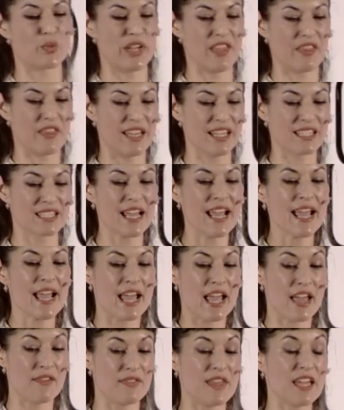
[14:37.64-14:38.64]
with it,
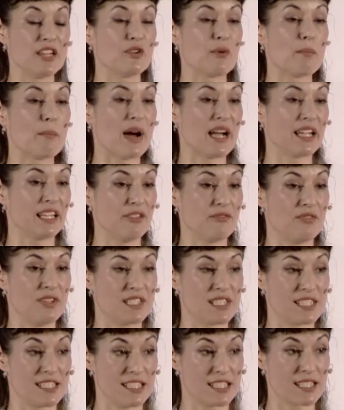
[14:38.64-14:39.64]
and they don't mind if
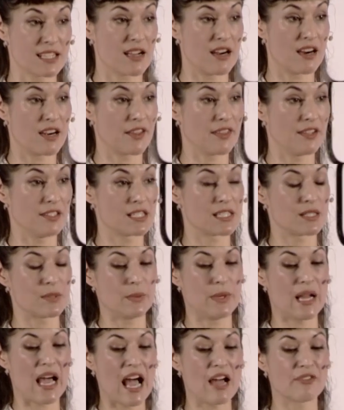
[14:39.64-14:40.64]
it's discarded
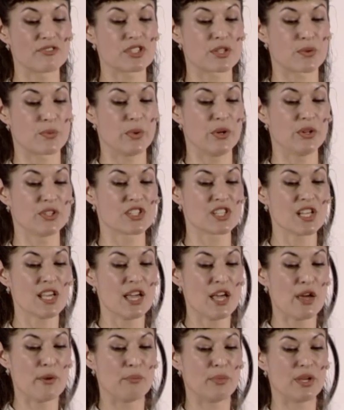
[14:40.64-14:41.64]
soon afterwards,
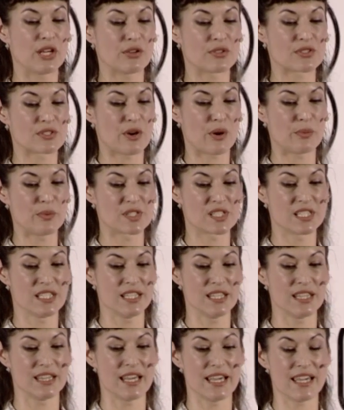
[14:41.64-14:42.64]
because
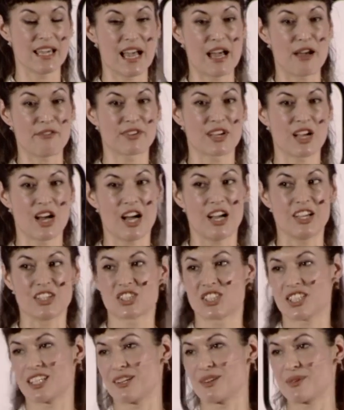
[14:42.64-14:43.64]
obviously they have
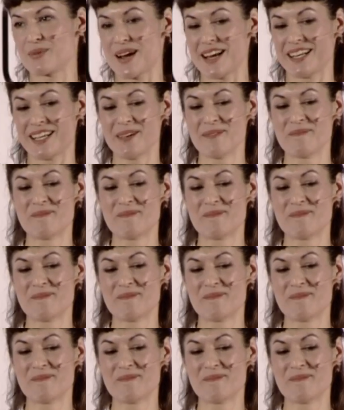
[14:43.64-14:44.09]
cashed already.